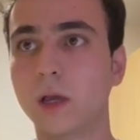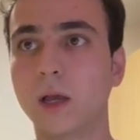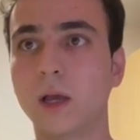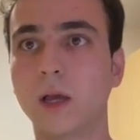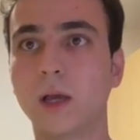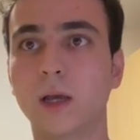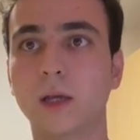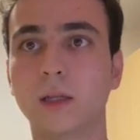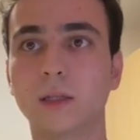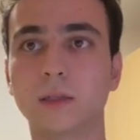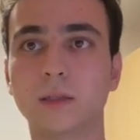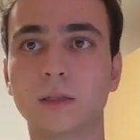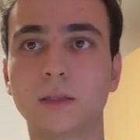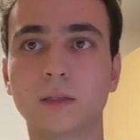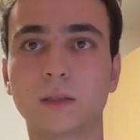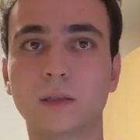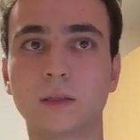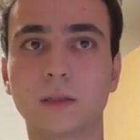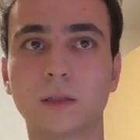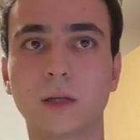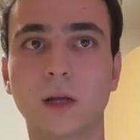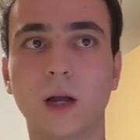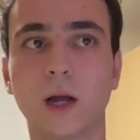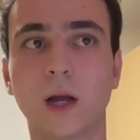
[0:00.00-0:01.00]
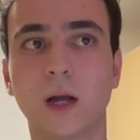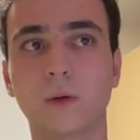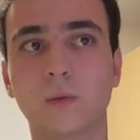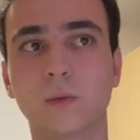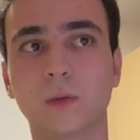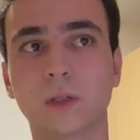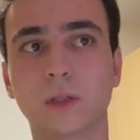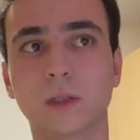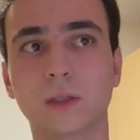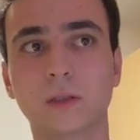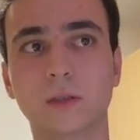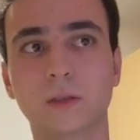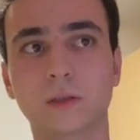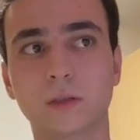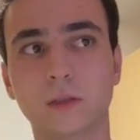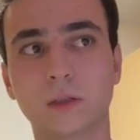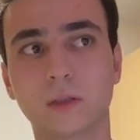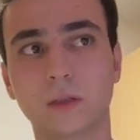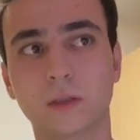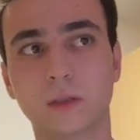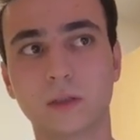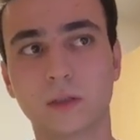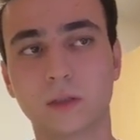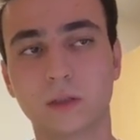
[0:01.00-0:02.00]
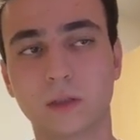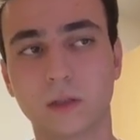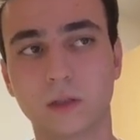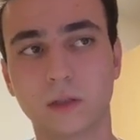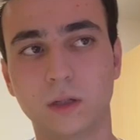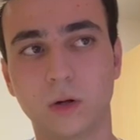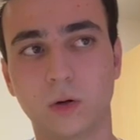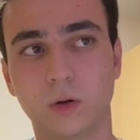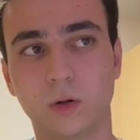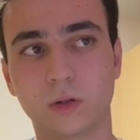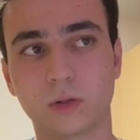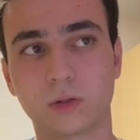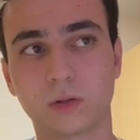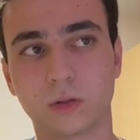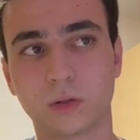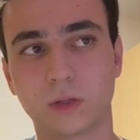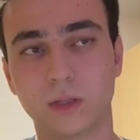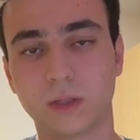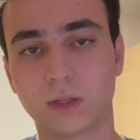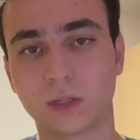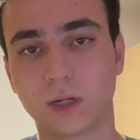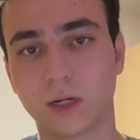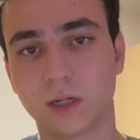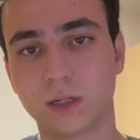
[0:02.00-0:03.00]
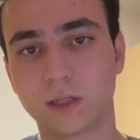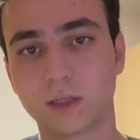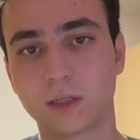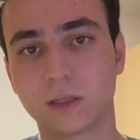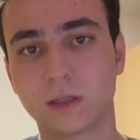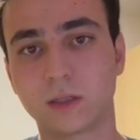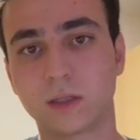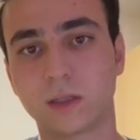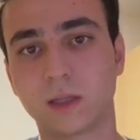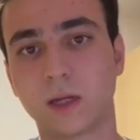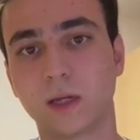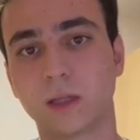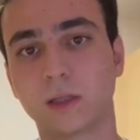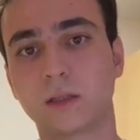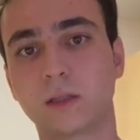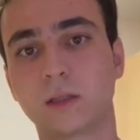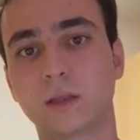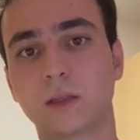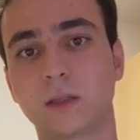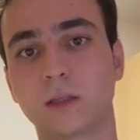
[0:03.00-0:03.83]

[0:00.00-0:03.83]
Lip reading: and I will also discuss that